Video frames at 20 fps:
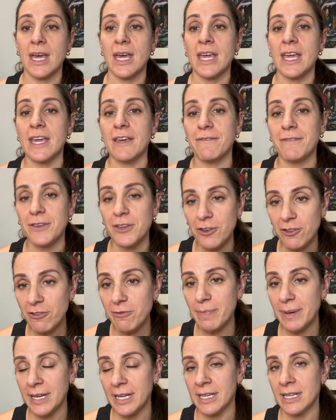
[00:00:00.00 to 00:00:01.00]
If you've
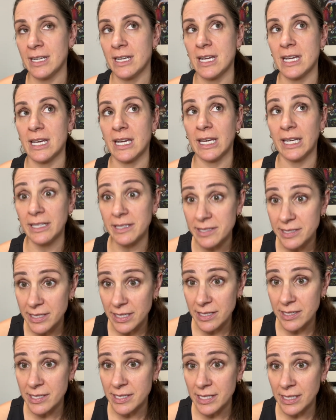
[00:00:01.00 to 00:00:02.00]
been
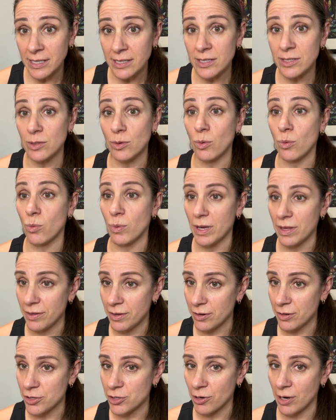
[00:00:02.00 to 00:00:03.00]
consistent with
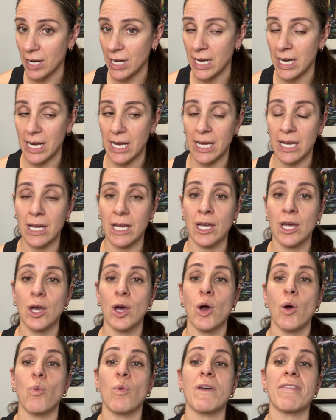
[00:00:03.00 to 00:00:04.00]
your training
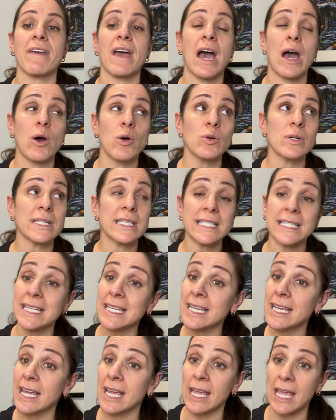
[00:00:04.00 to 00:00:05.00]
without
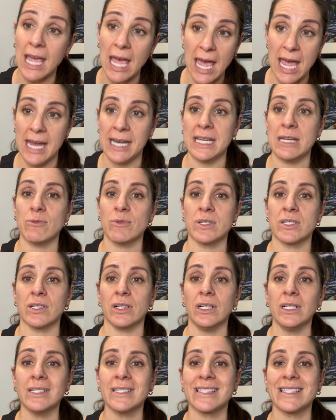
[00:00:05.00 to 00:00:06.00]
seeing any
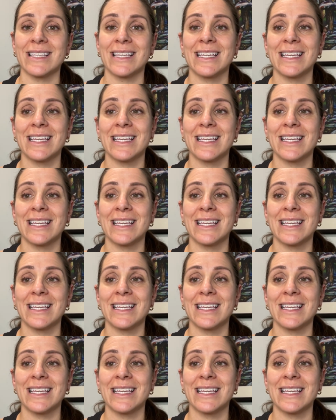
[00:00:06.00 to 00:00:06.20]
results,